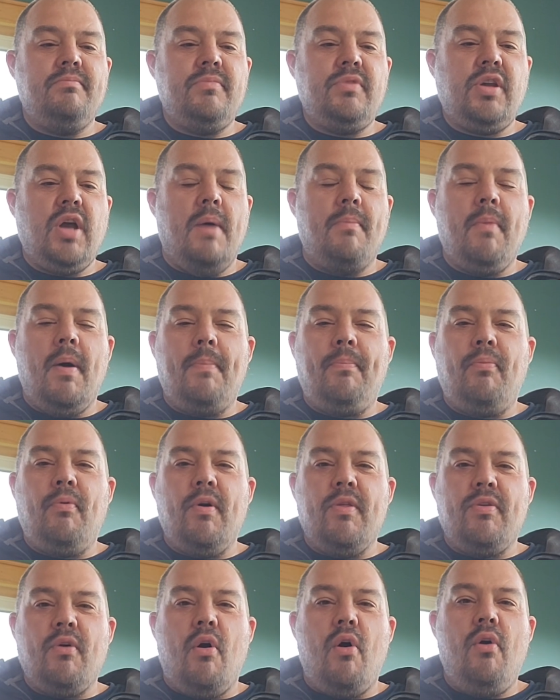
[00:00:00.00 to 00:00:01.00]
come up
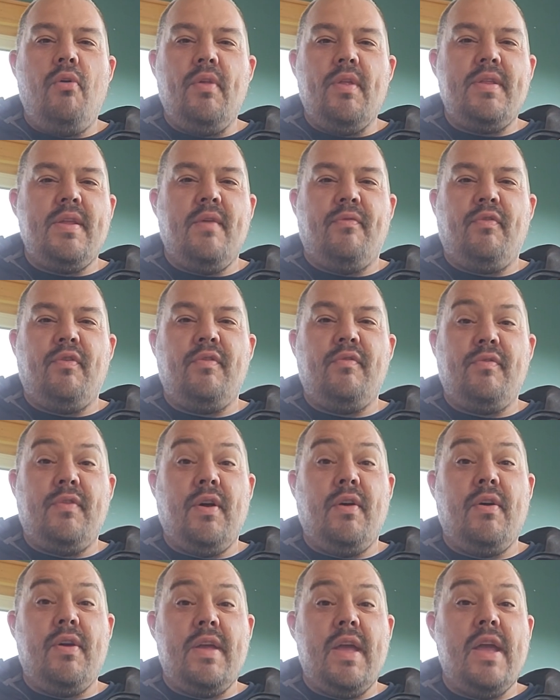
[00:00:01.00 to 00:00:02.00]
with all the different
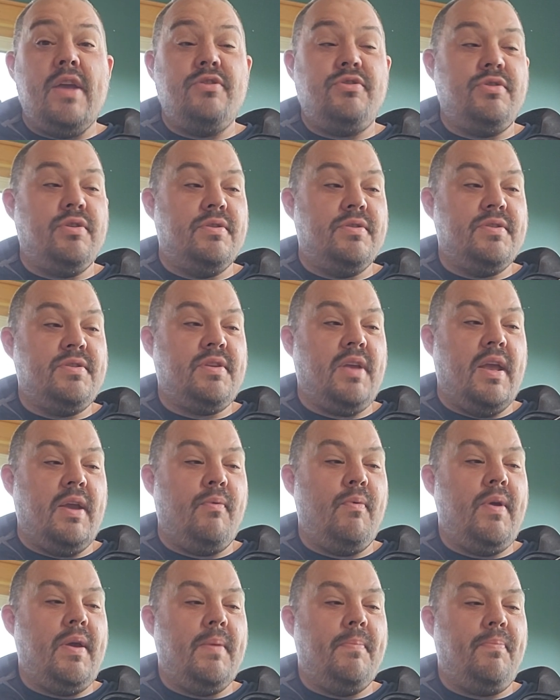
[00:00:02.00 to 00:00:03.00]
variations. Like
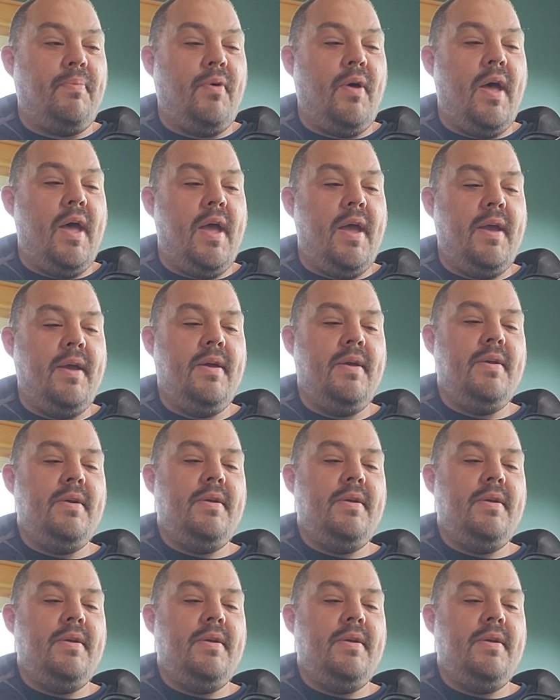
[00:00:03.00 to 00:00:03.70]
we could play